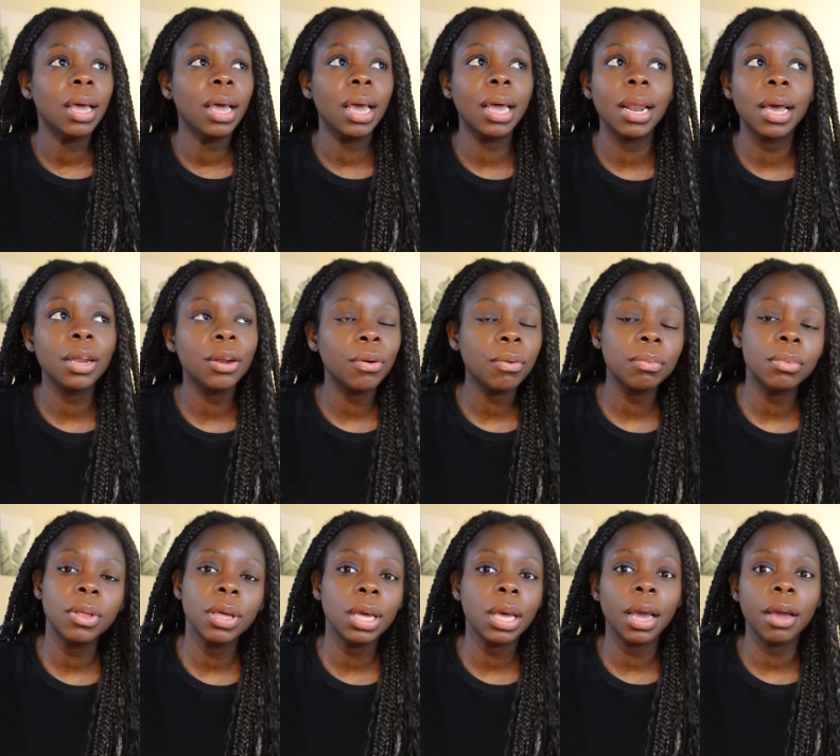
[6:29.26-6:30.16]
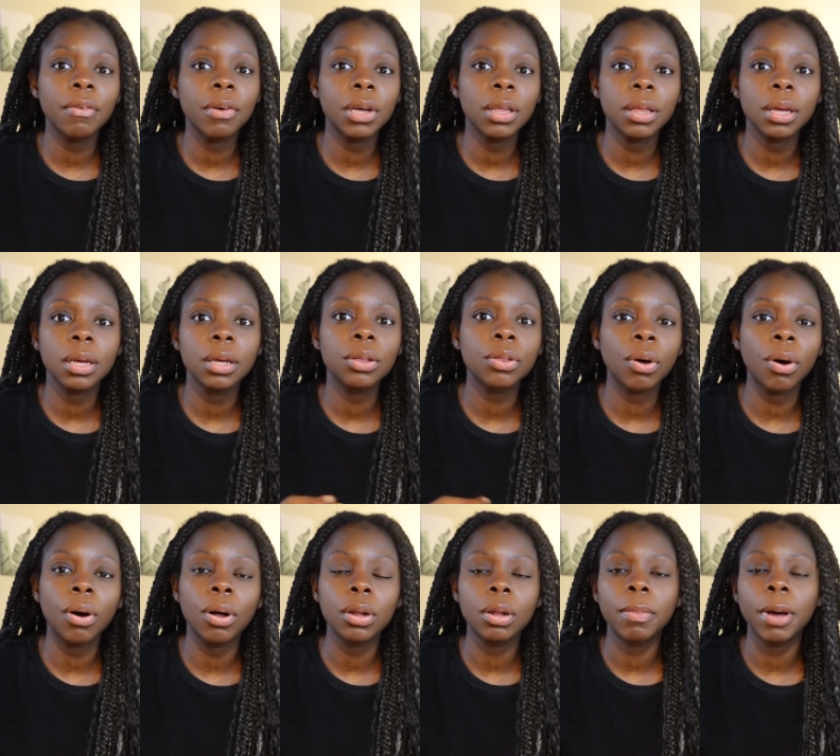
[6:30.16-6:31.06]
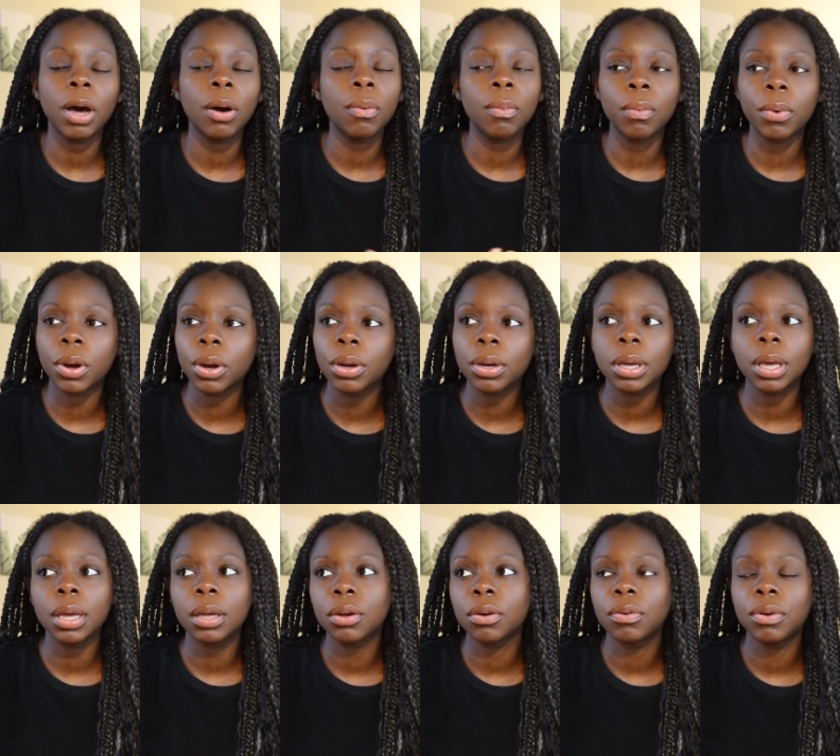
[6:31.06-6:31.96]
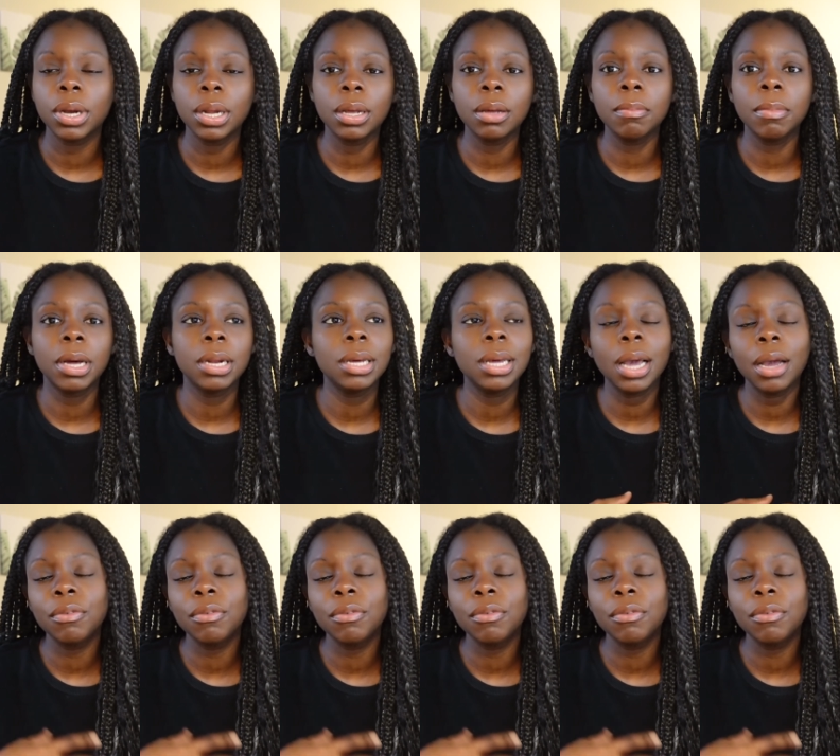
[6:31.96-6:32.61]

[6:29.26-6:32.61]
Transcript: And I don't think everything is all about work and creating money.